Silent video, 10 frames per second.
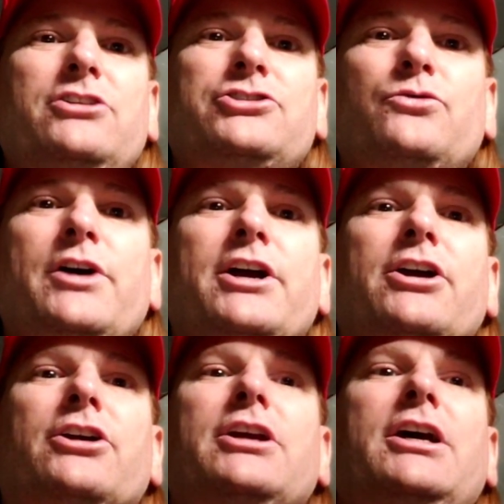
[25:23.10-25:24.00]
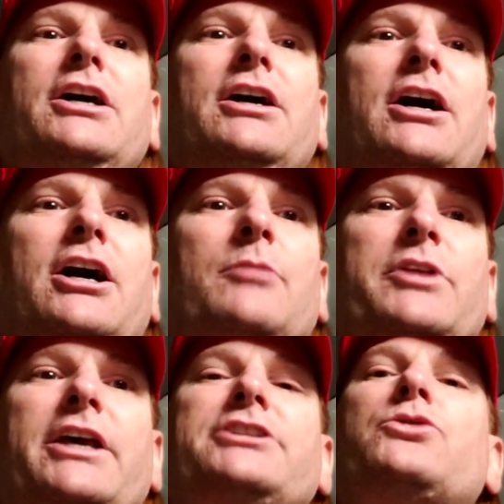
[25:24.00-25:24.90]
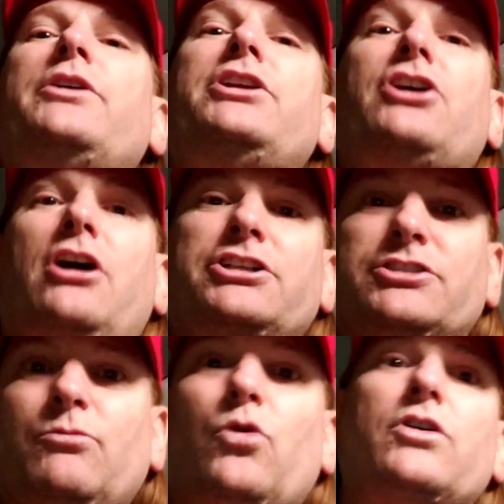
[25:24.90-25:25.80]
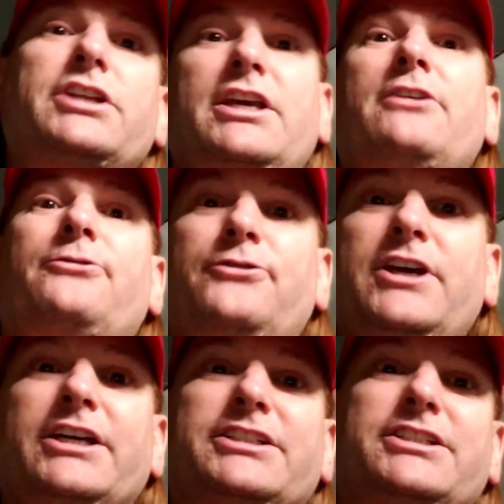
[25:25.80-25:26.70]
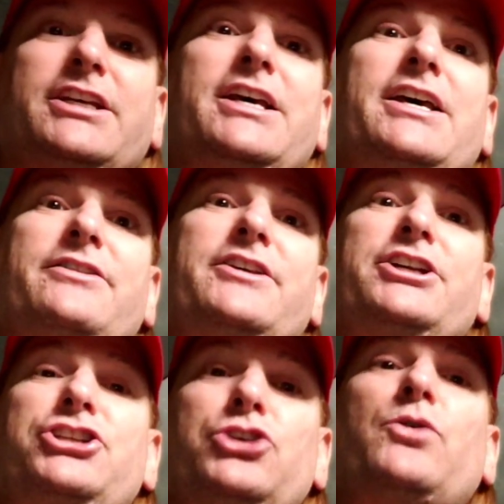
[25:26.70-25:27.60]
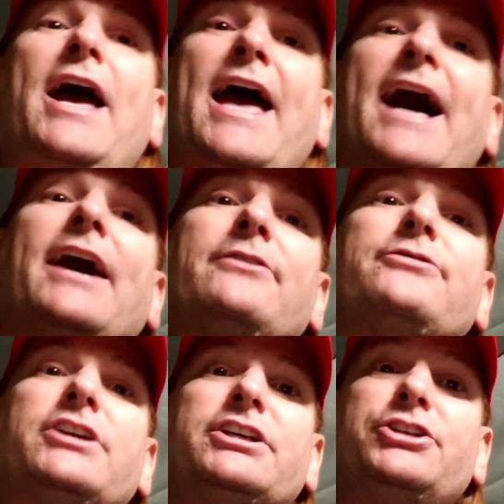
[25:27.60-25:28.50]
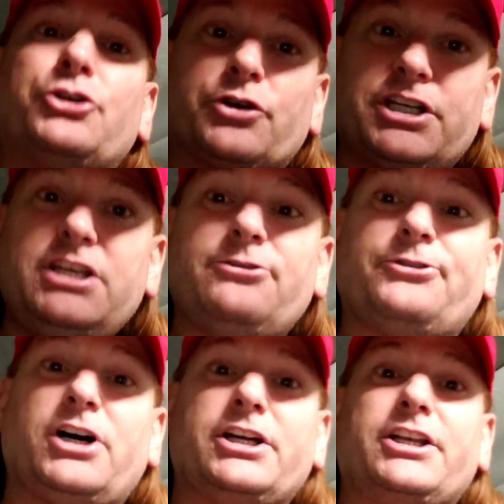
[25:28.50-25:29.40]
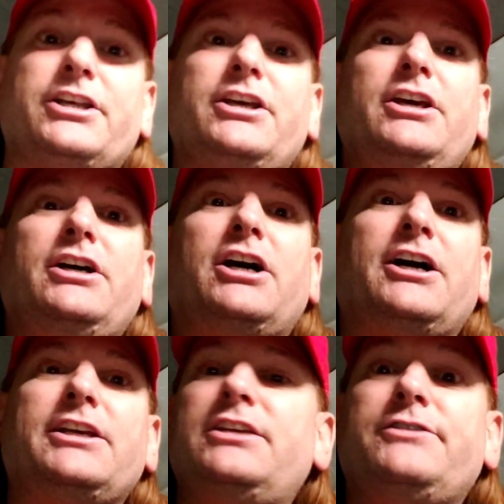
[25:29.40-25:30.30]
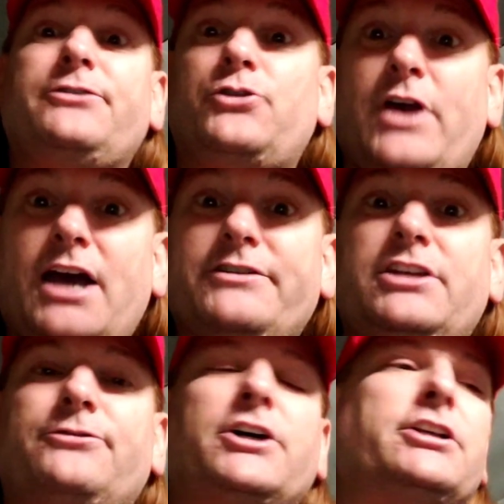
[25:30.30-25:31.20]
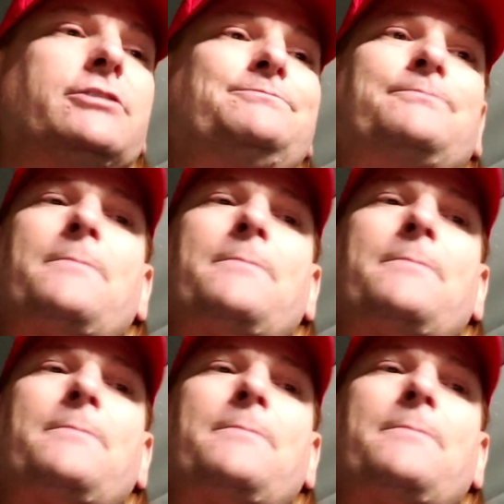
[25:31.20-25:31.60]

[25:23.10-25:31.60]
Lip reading: to where it's going to cost more to get it fixed than you have in your e-fund, even if you have an e-fund,